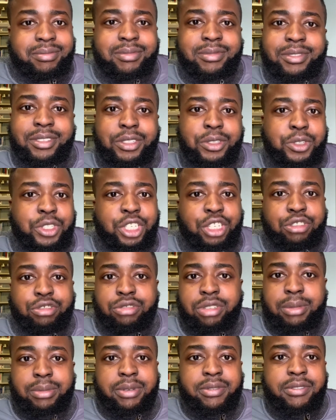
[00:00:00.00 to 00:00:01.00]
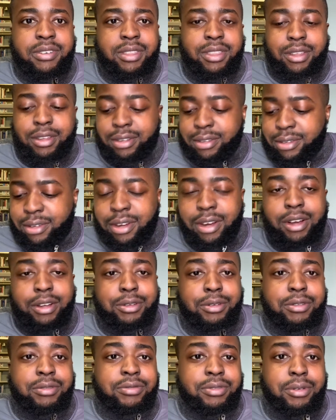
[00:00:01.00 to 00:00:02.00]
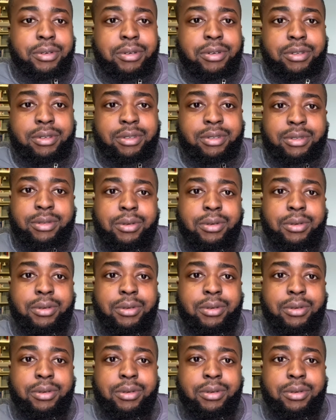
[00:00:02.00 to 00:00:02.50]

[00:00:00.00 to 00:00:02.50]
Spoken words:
You just stream everything on your phone,